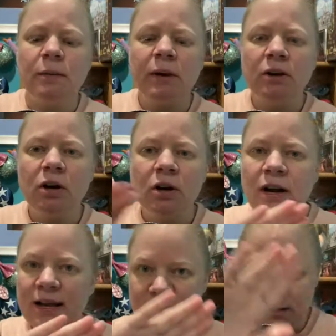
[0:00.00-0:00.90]
My daughter
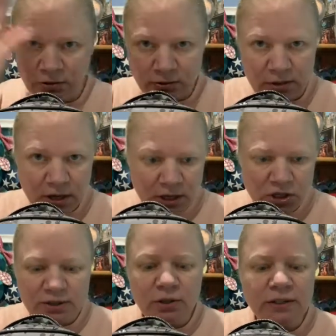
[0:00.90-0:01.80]

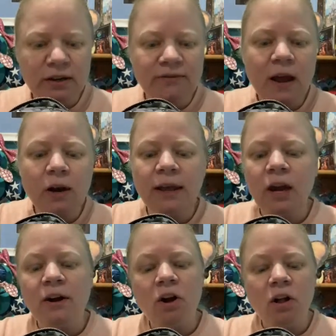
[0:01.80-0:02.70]
she's old enough now to
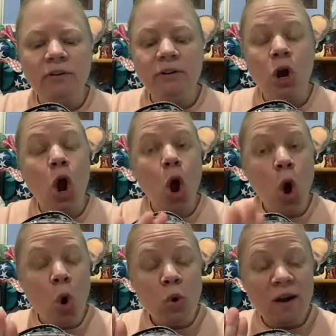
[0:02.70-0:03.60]
carry all of her
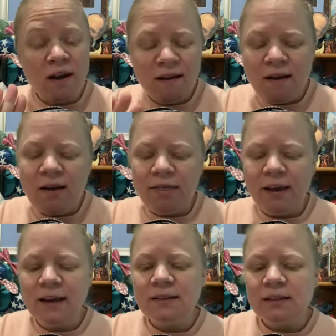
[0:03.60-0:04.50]
own
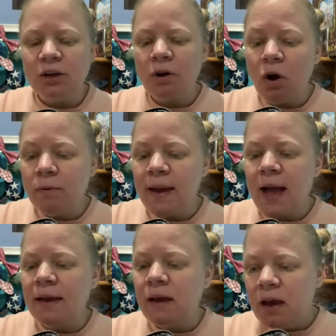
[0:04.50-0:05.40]
things in her own
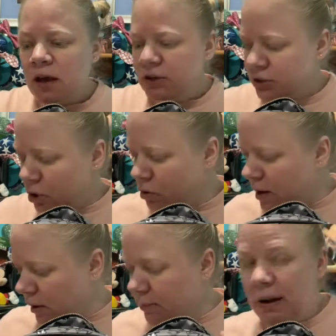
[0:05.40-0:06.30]
bag, so
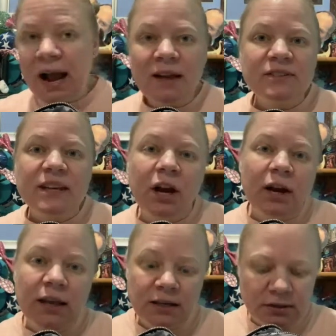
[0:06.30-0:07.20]
I have to
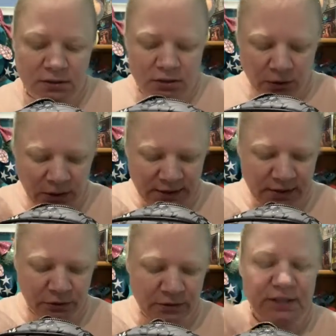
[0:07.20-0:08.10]
carry his so he
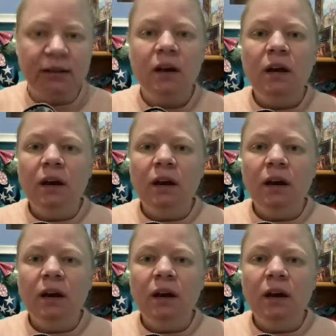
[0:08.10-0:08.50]
doesn't lose it.